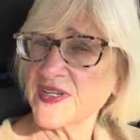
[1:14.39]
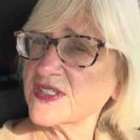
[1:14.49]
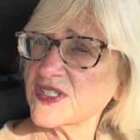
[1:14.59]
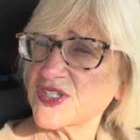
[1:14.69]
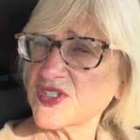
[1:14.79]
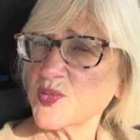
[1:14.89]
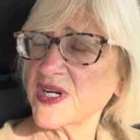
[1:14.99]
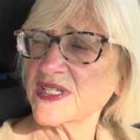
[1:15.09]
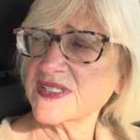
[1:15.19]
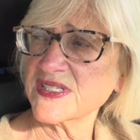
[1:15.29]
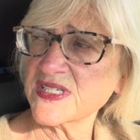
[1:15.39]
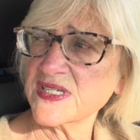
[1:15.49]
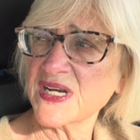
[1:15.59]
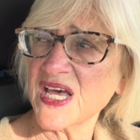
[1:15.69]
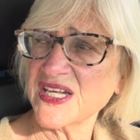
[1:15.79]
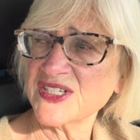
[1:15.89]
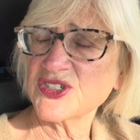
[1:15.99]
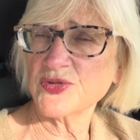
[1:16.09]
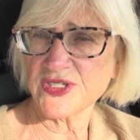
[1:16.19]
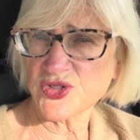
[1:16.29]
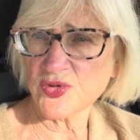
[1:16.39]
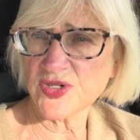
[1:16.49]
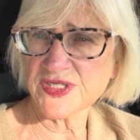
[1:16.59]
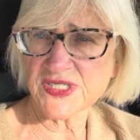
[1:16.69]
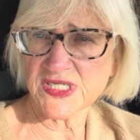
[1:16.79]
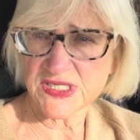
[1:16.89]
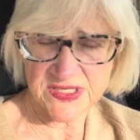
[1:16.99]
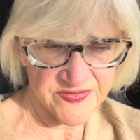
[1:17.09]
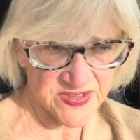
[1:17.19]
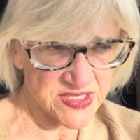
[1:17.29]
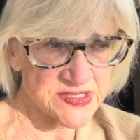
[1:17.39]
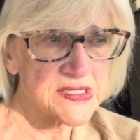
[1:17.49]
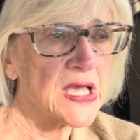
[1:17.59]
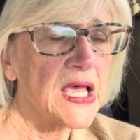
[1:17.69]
That's just what I see, not doing tourist activities.